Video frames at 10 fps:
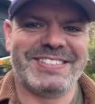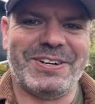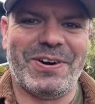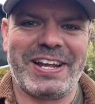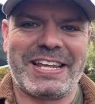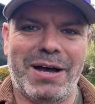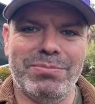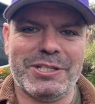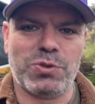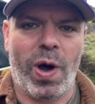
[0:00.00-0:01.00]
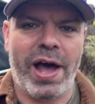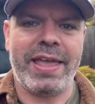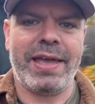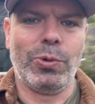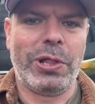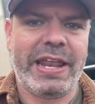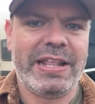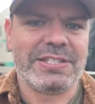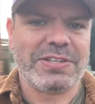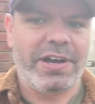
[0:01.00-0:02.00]
Right, come this way and we'll head
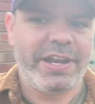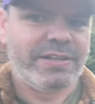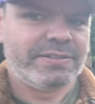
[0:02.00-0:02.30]
inside.